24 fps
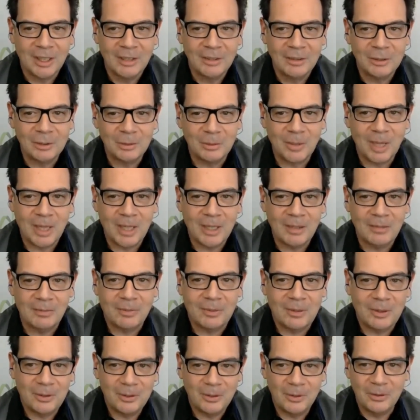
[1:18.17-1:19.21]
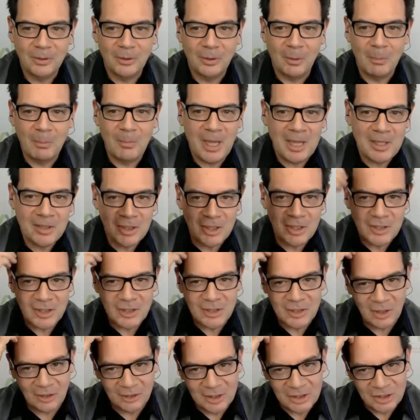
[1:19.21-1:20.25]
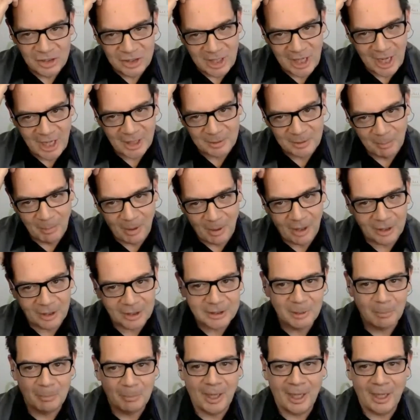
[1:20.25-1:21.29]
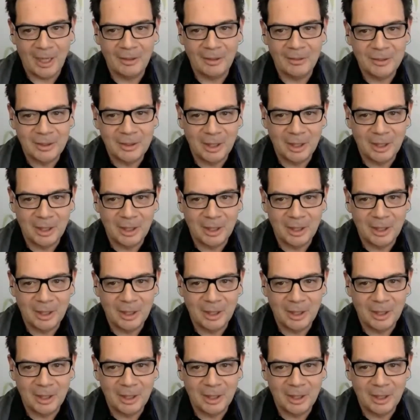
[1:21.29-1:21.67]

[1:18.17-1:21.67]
to write a few messages on the chat box about.